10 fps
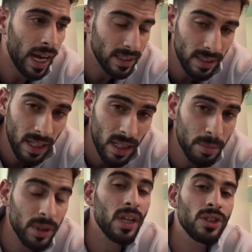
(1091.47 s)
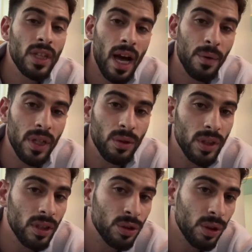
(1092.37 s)
I did tell the production I want to
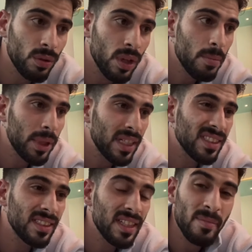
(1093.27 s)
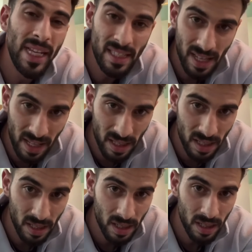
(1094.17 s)
quit the show because it didn't make
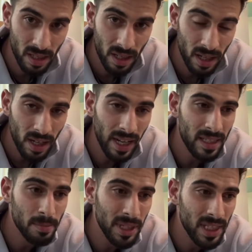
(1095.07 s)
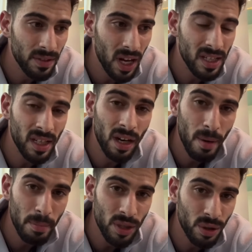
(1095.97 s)
sense. Like, Splitsvilla is a
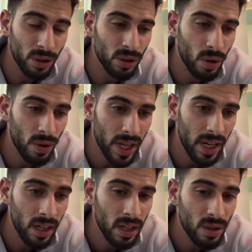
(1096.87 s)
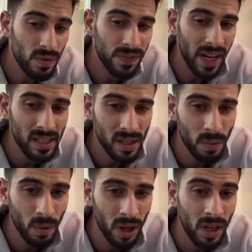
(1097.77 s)
couple show. You go there to find
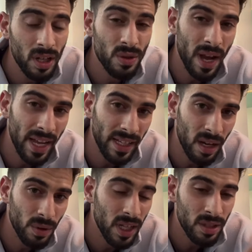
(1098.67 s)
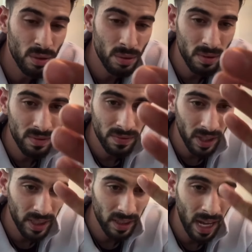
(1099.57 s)
someone to hang out with, to
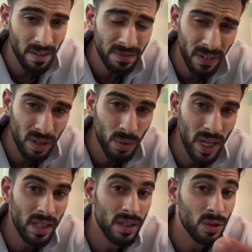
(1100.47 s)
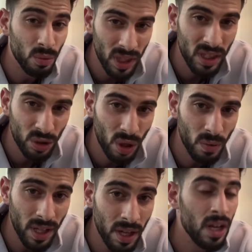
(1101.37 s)
fucking have fun with, to win the
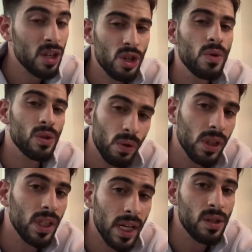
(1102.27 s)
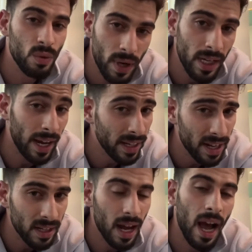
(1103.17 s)
show with. She was only there to win. I
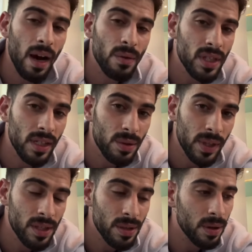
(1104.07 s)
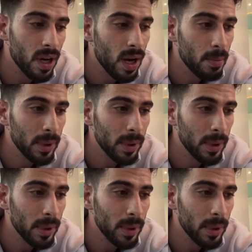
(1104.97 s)
get it. I was there to win too.